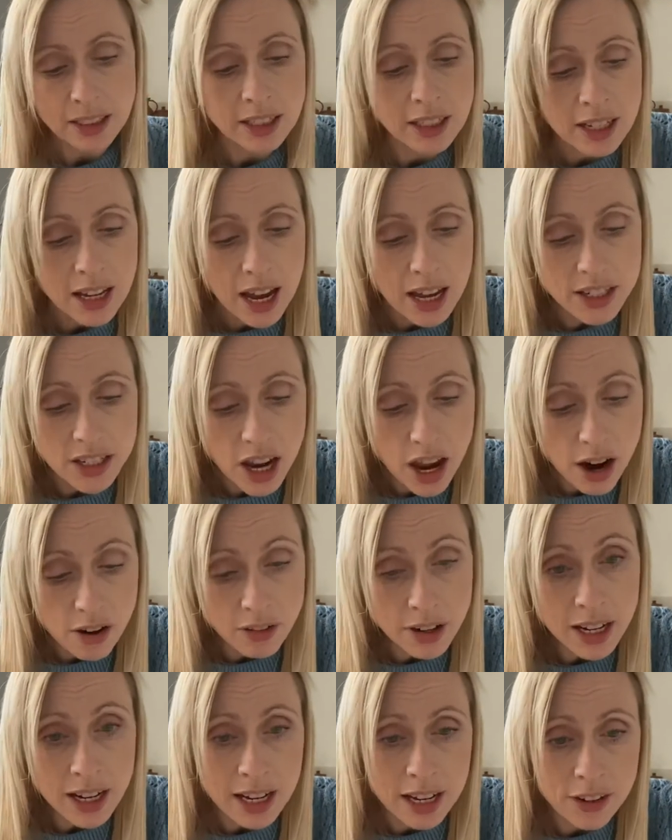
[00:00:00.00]
And to her
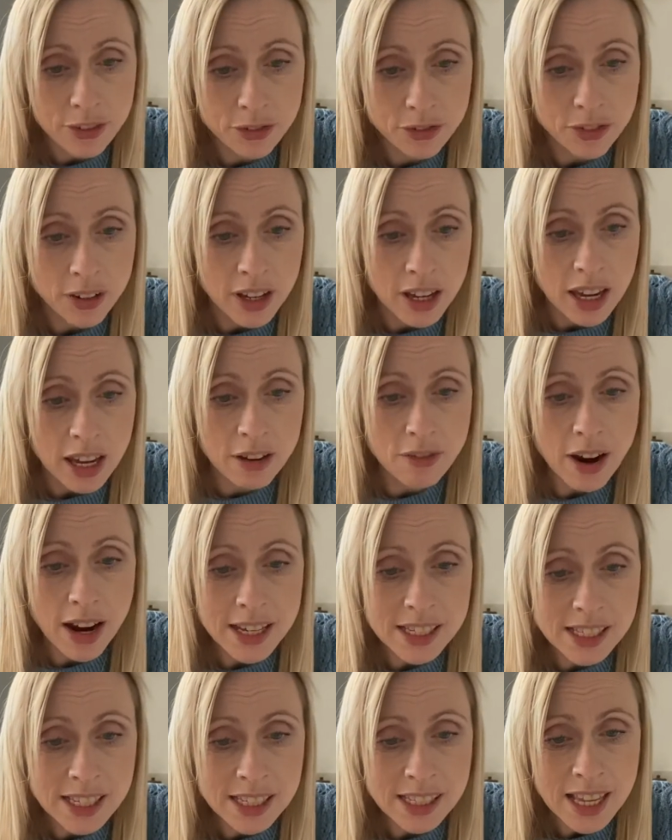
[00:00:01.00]
relief, he
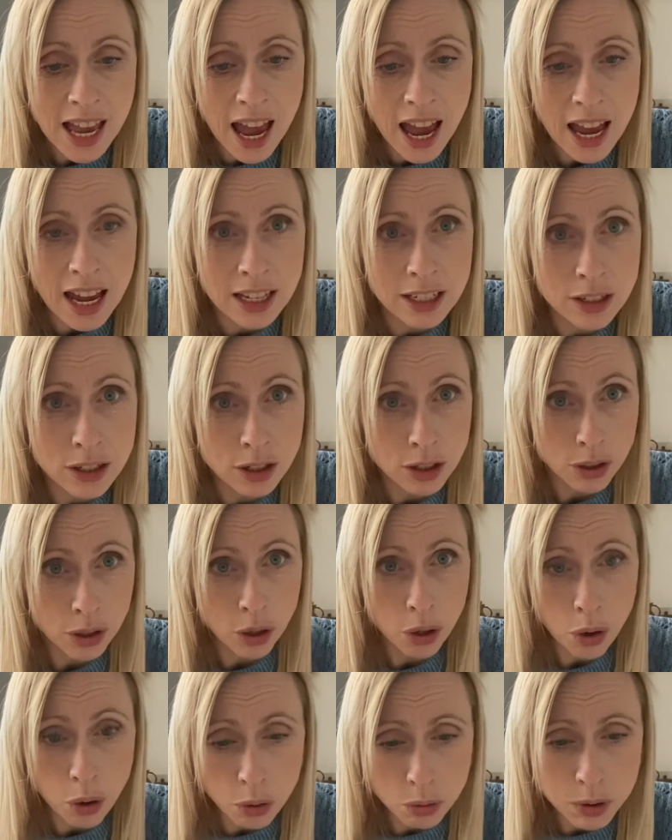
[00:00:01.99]
raised his hand,
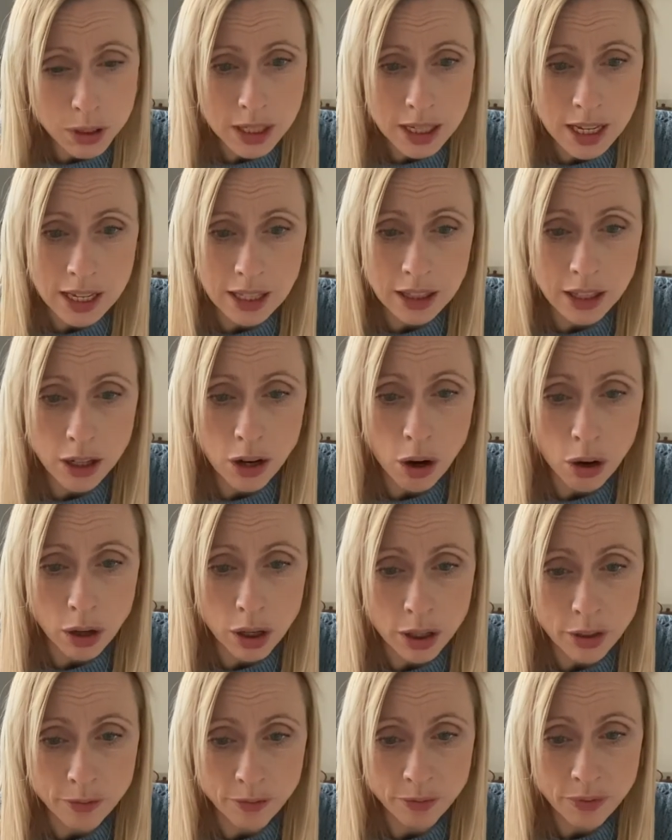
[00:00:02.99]
halting the
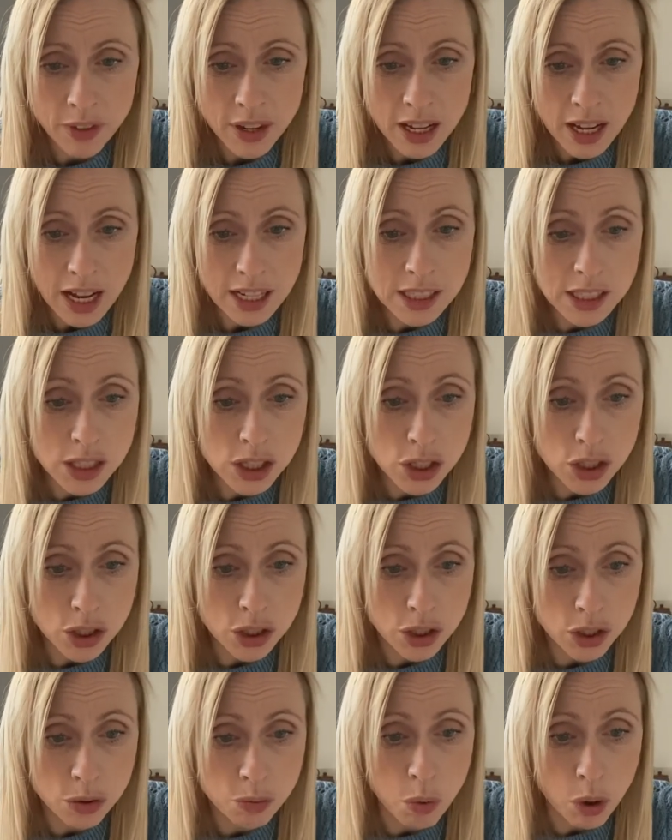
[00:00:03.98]
column, and
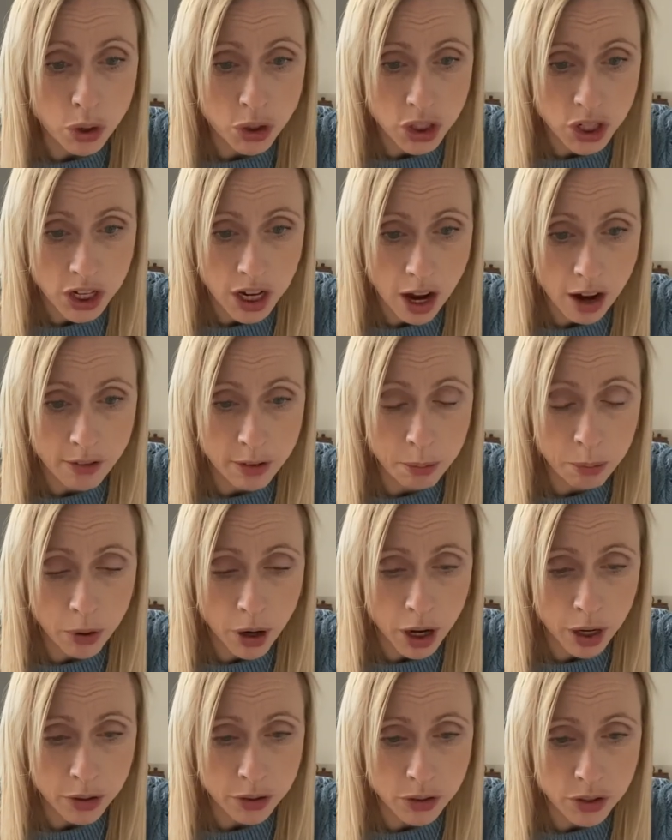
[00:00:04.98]
stood watching her
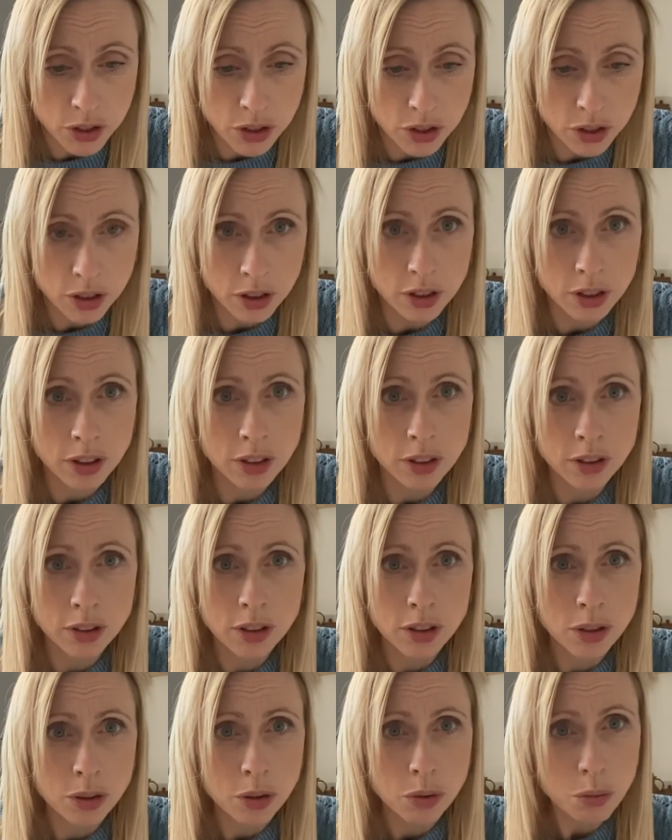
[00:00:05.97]
approach.
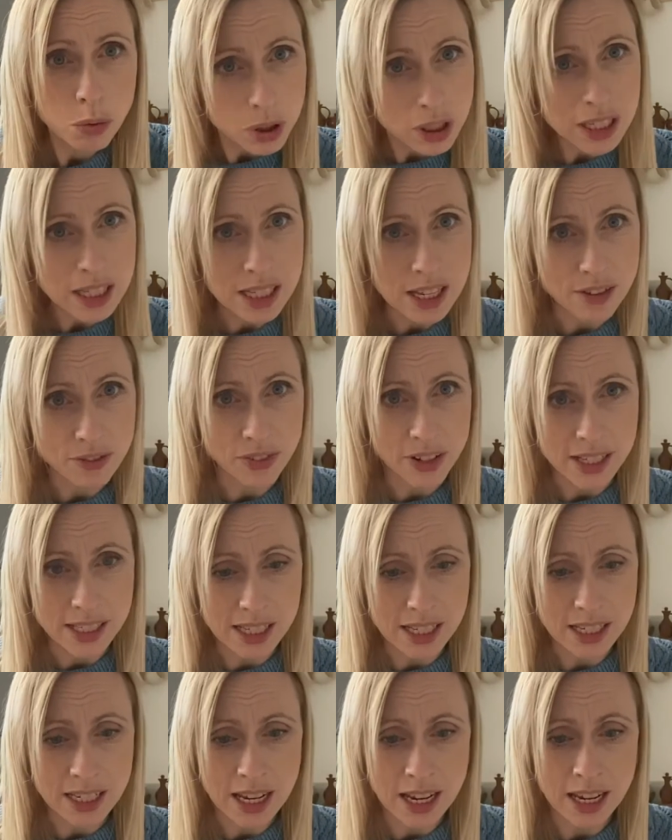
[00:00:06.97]
"What is it,
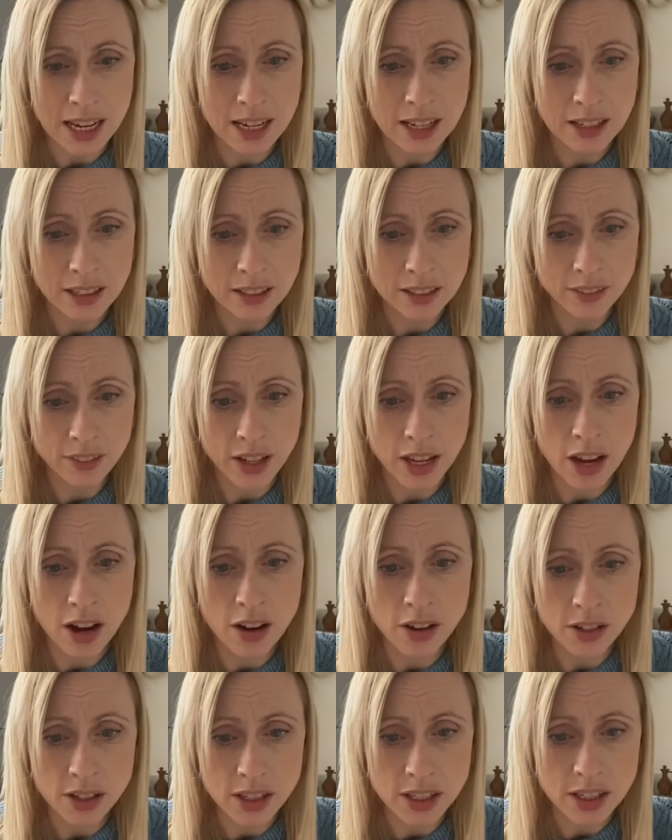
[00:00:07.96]
Felicity?" he
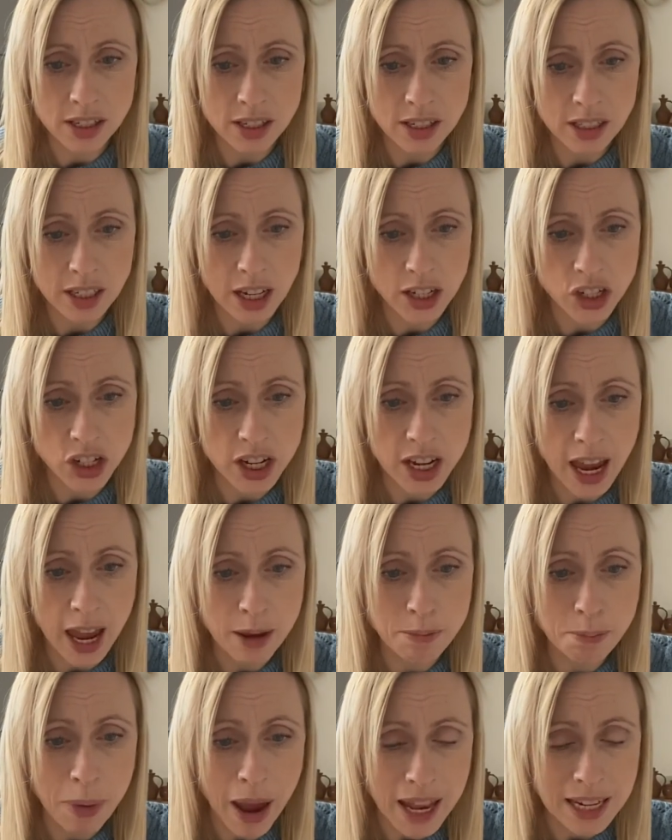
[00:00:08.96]
asked, as she
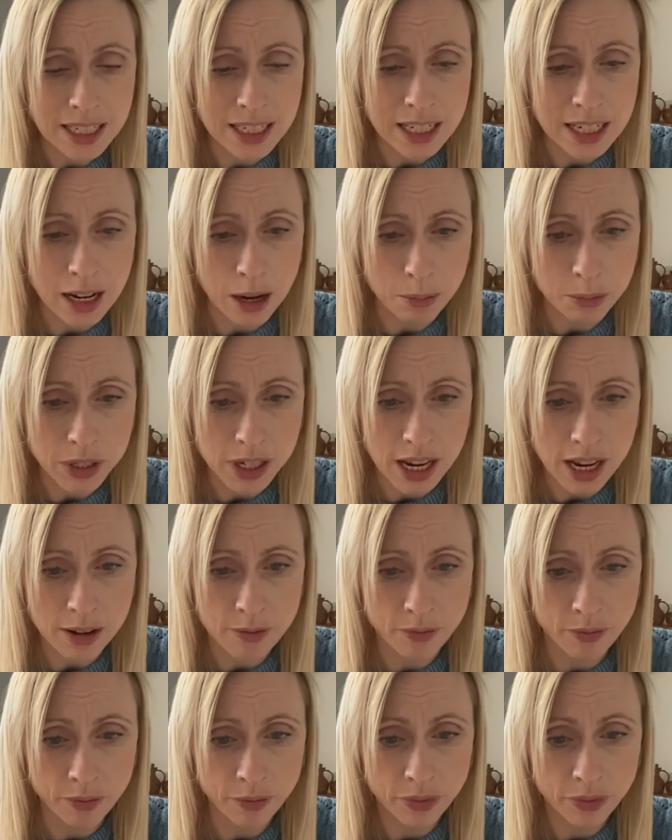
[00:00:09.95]
came panting up to him.